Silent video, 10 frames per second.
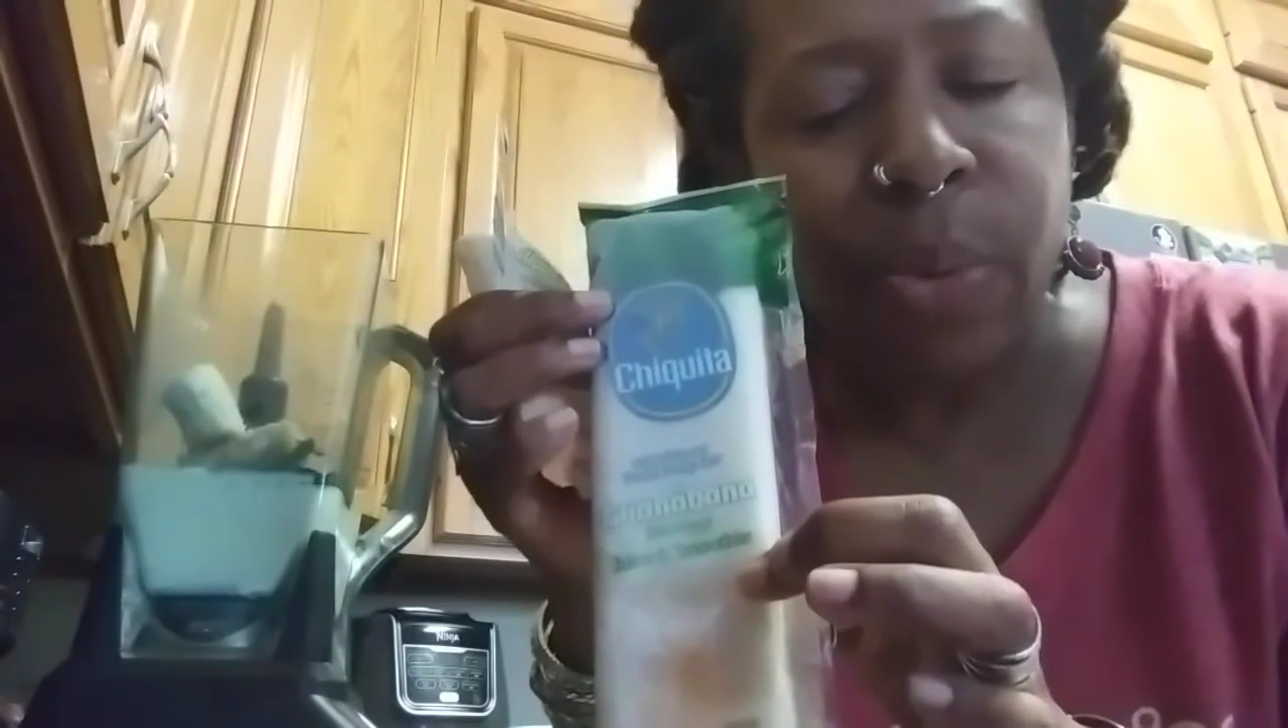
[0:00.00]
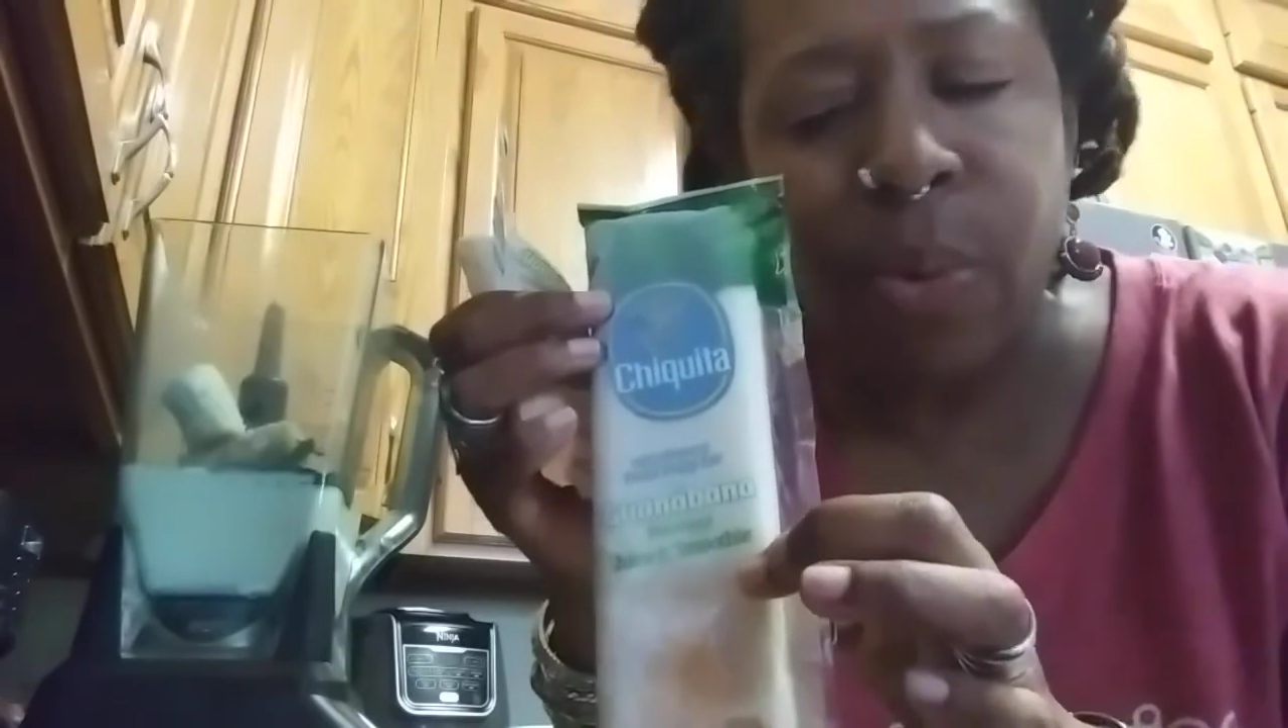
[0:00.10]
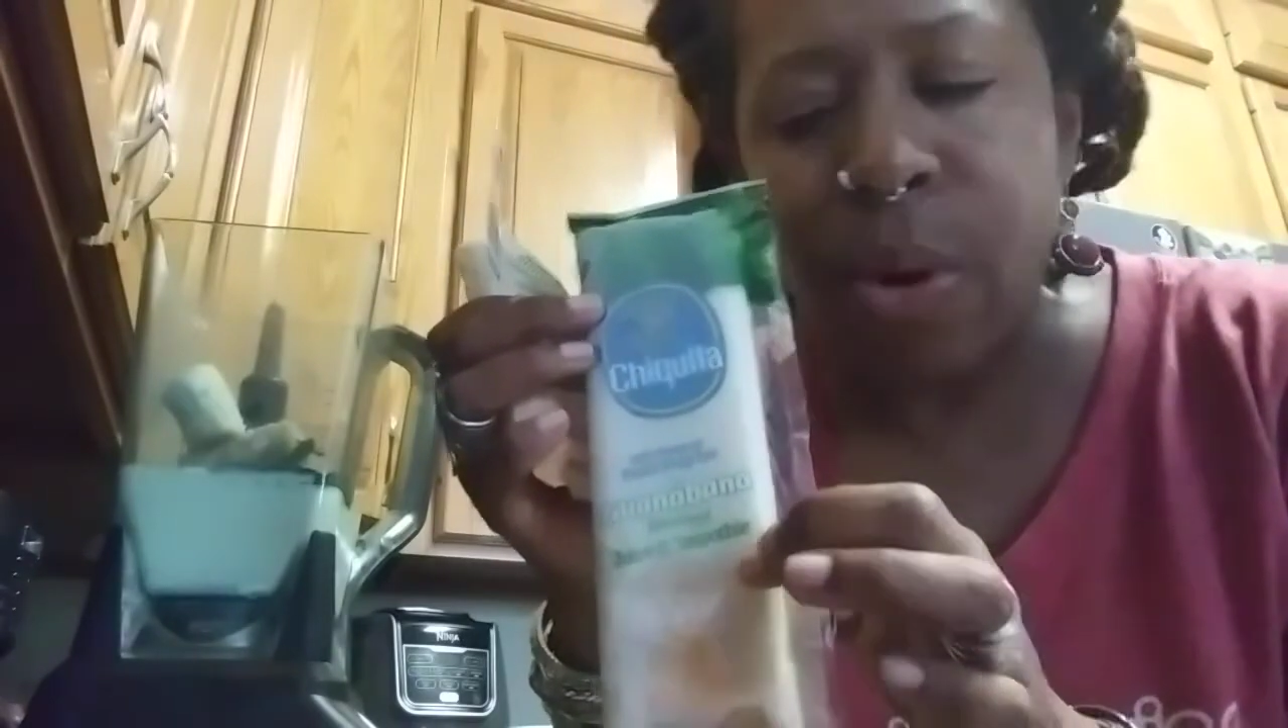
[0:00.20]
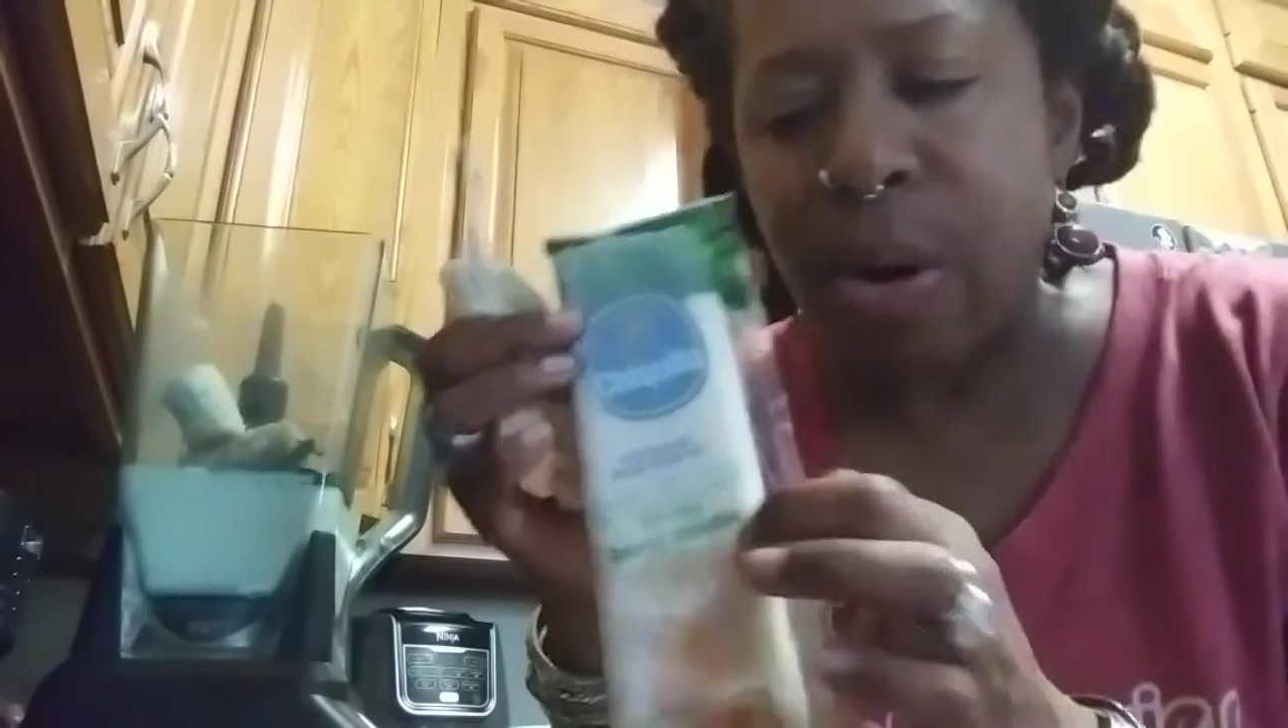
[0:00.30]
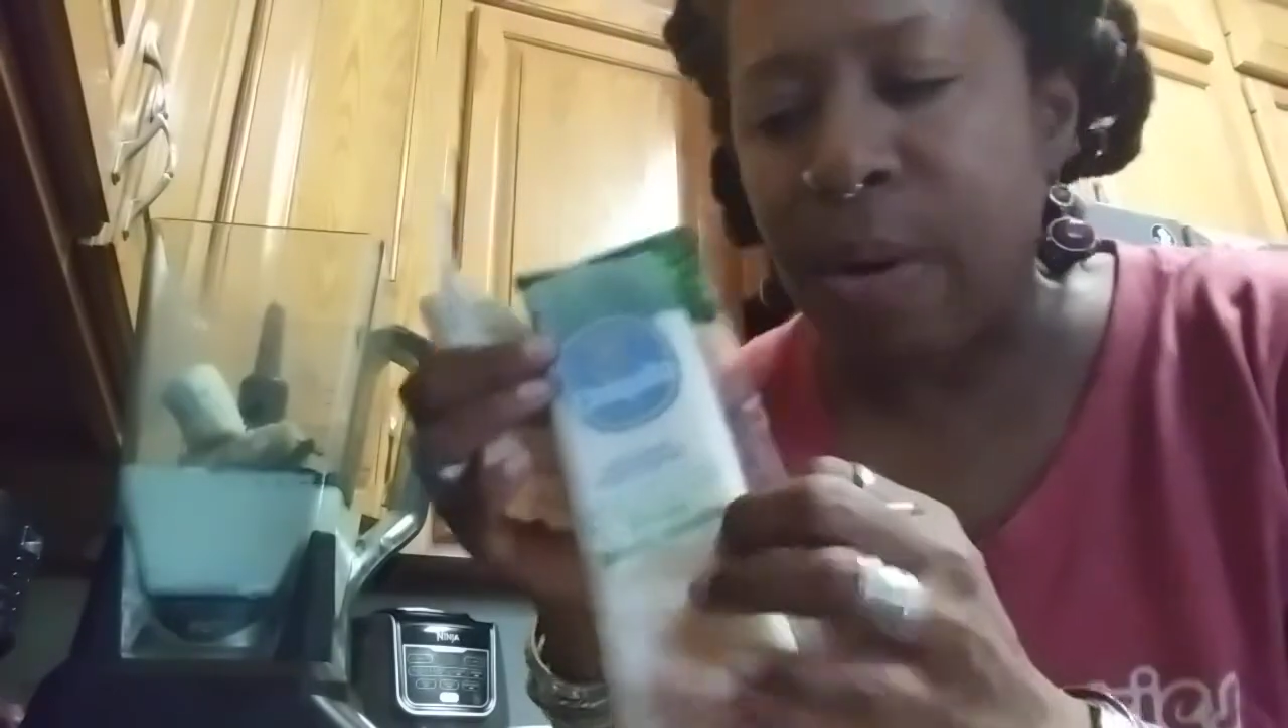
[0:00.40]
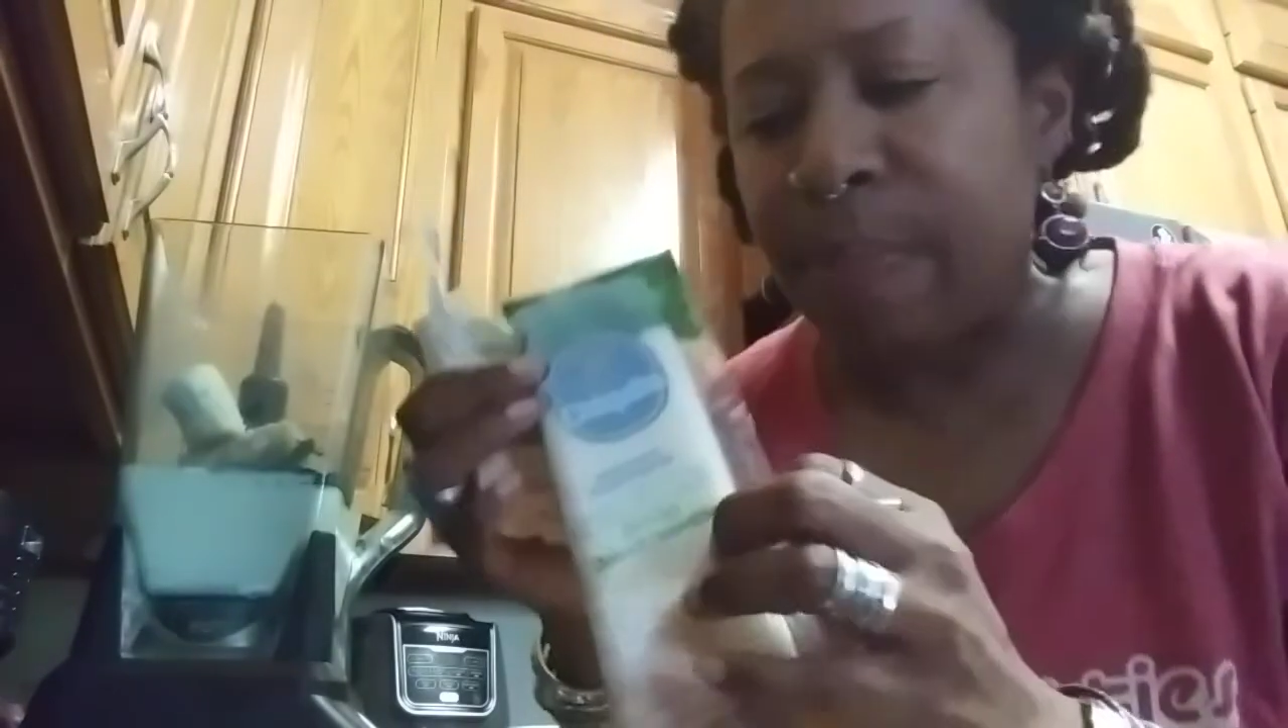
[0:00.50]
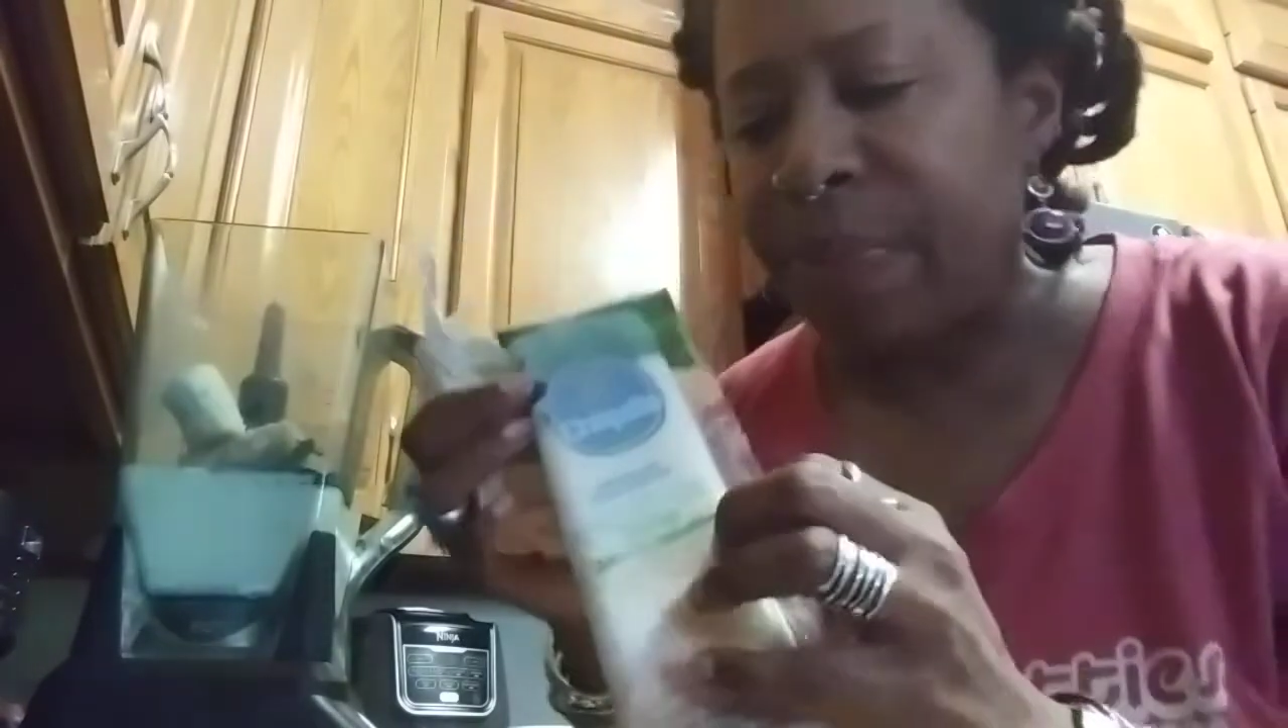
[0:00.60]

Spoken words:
the world.